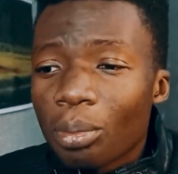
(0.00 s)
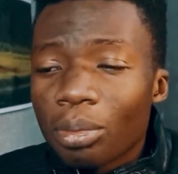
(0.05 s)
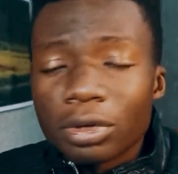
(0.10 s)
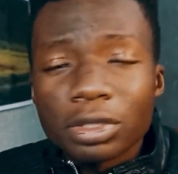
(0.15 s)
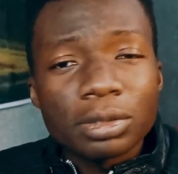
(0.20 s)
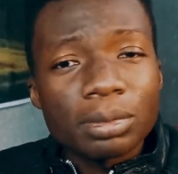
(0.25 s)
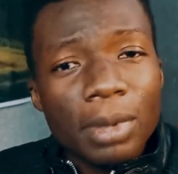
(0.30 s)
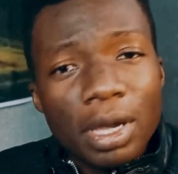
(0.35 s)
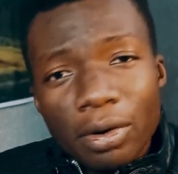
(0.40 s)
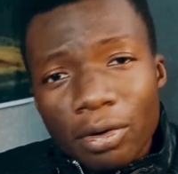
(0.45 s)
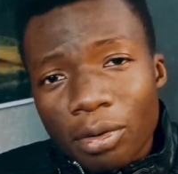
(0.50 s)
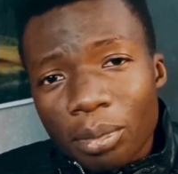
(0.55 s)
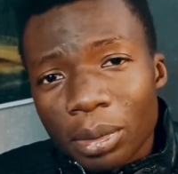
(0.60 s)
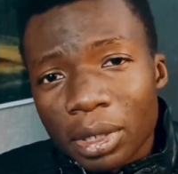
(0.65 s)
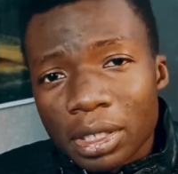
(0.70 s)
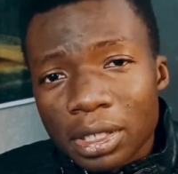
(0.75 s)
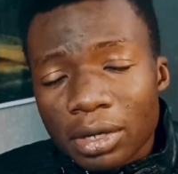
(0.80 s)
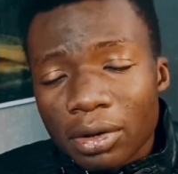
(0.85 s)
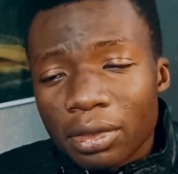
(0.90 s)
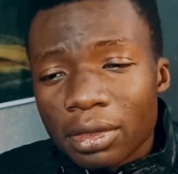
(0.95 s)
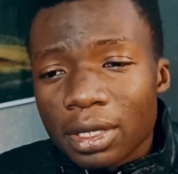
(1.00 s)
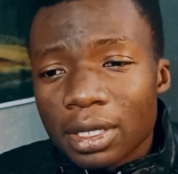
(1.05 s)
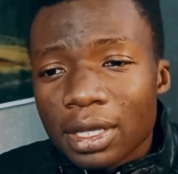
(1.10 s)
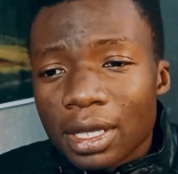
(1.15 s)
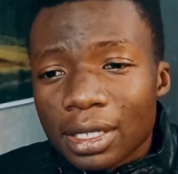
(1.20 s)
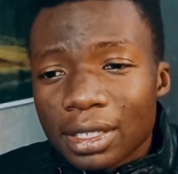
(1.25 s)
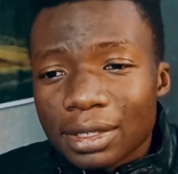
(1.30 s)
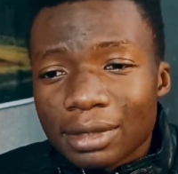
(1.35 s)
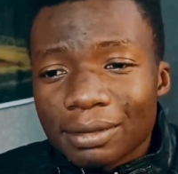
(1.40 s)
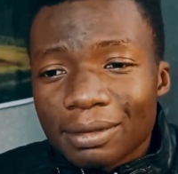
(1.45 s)
put my comment out there
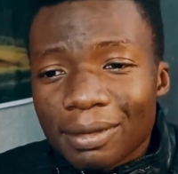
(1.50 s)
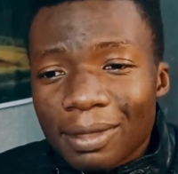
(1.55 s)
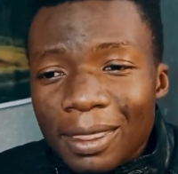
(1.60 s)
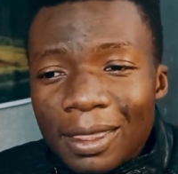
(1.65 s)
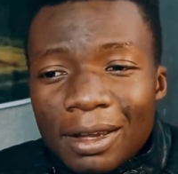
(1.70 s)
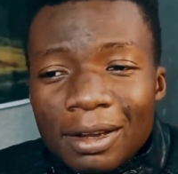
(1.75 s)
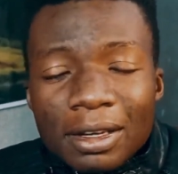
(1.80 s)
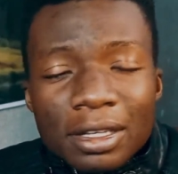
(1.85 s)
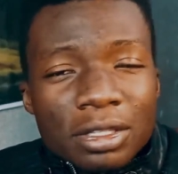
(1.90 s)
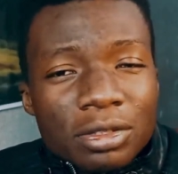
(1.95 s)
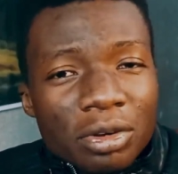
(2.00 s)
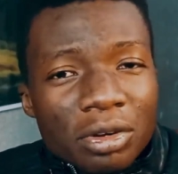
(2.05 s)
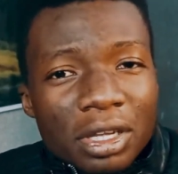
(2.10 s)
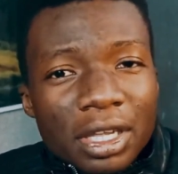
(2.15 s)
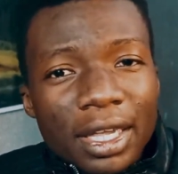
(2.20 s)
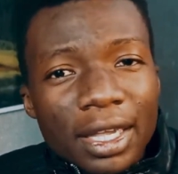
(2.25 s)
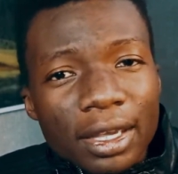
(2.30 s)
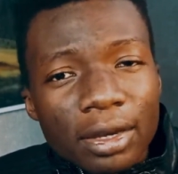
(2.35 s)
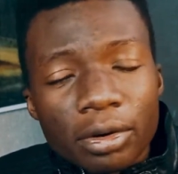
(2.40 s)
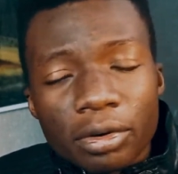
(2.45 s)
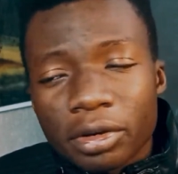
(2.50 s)
that now it's okay